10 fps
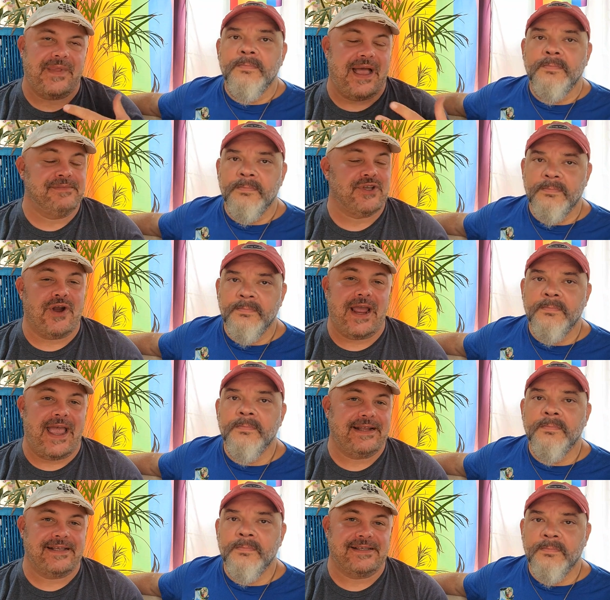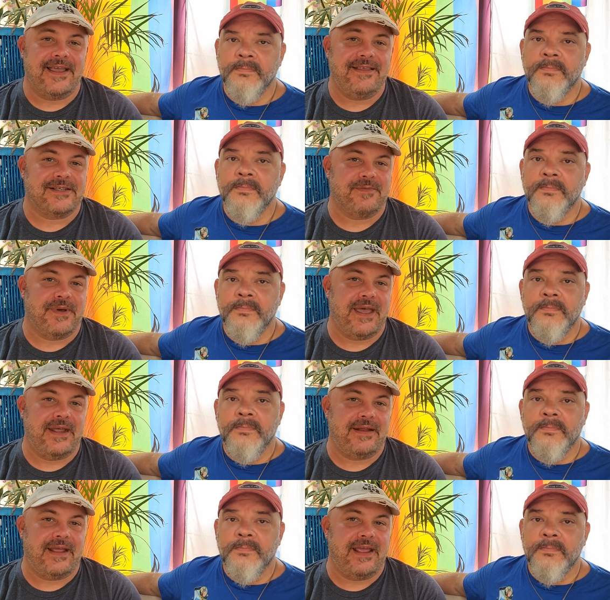Speaker 1: I'm sorry, I hate to say this,
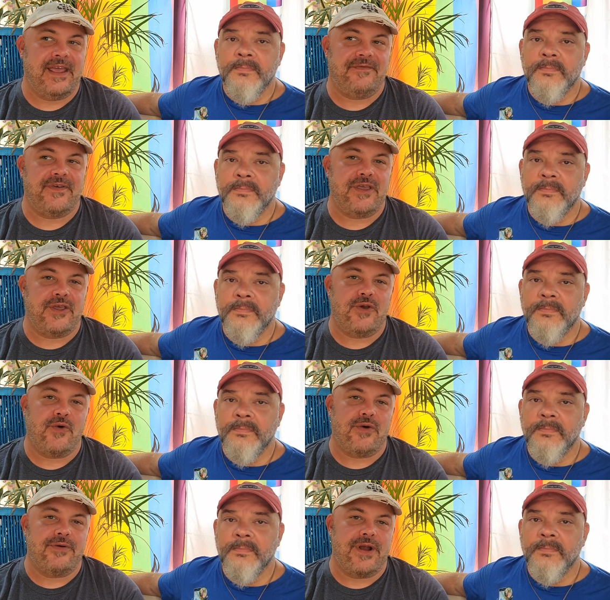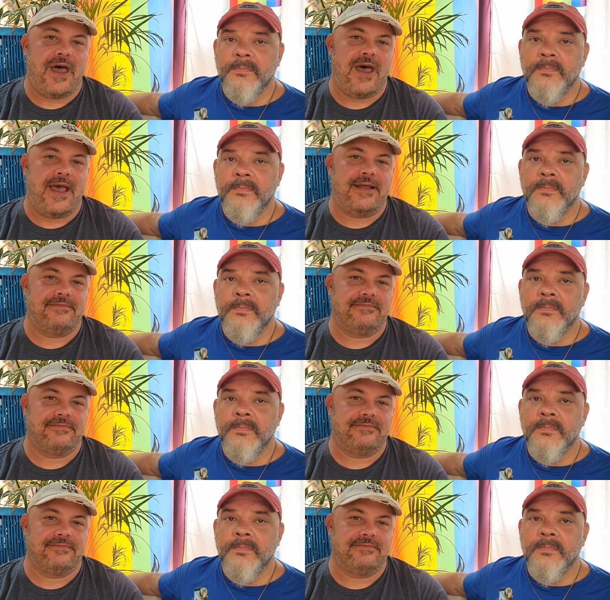but if you're not